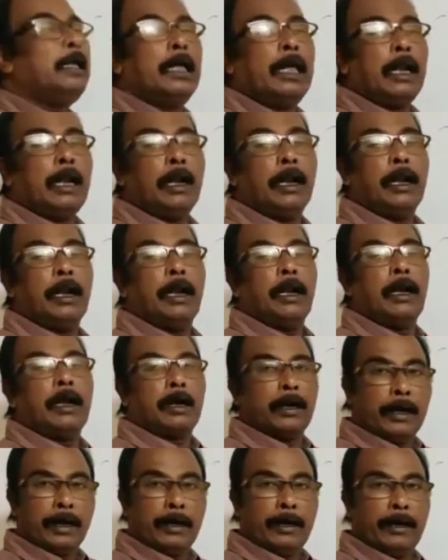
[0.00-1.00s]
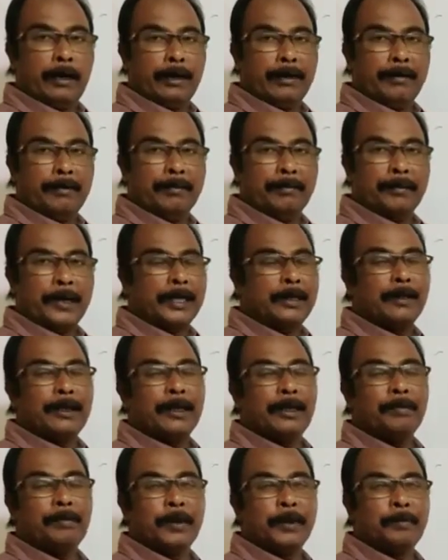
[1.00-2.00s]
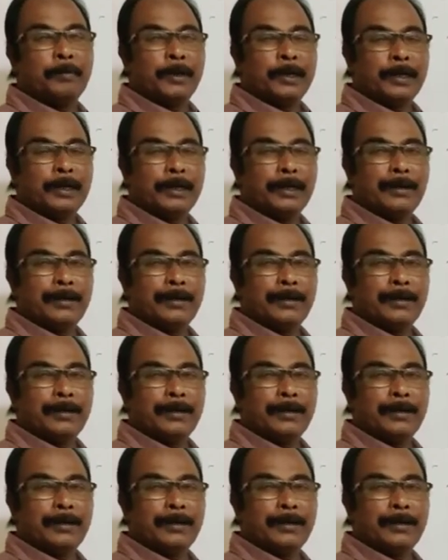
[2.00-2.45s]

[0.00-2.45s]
E are connected by the help of a